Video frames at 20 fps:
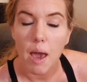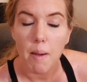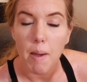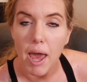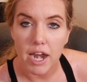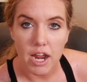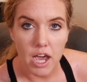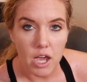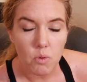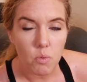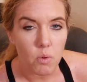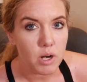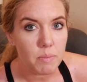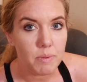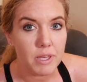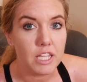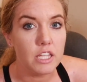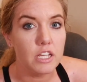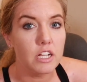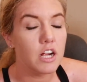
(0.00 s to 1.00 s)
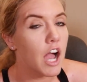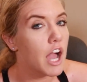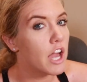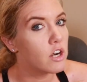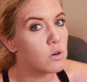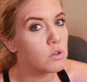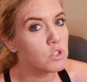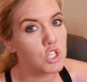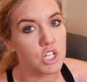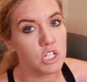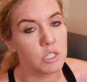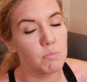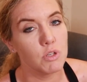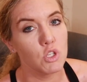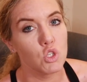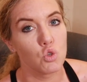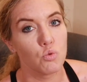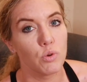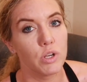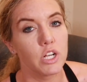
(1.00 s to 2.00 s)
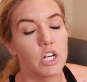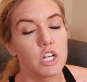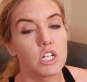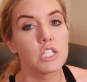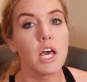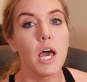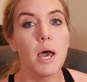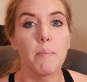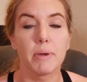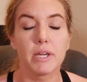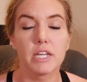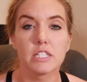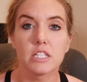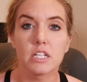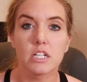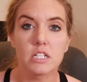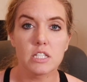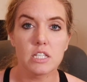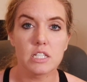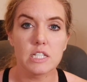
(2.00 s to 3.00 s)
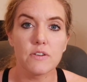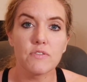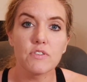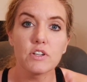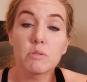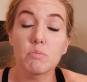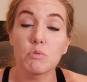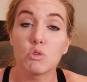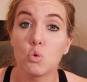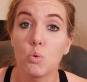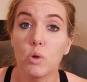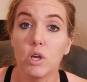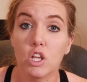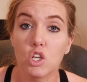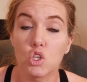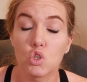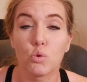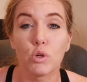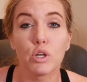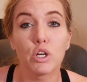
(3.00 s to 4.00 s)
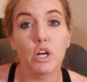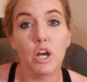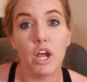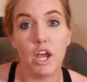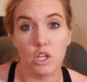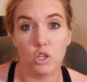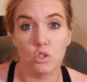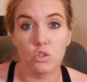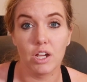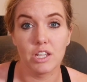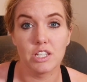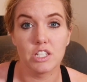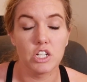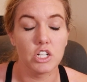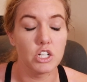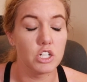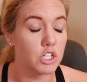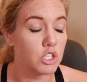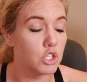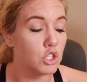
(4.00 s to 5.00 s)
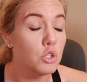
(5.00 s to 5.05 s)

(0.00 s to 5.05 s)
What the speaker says: And I want to be clear, I don't just mean triggers, because there's a difference between a trigger and a criteria.